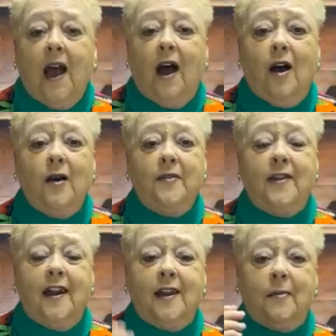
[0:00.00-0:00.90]
Oh, and
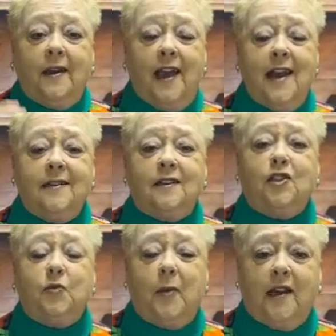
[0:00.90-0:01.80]
then he began to
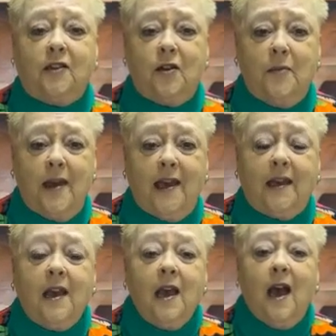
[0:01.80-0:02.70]
speak to
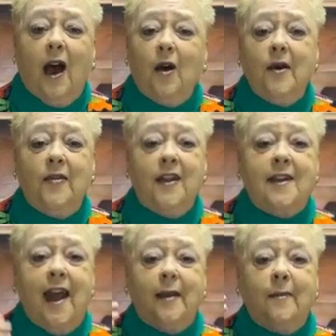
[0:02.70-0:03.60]
me. Oh, in the
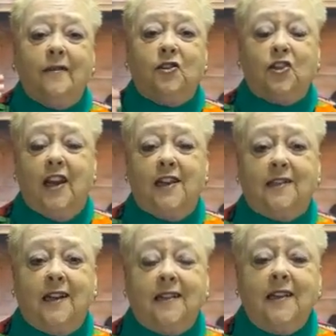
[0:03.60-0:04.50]
name of
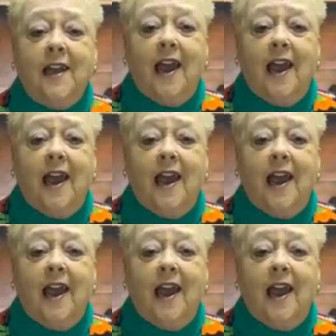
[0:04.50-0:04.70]
Jesus.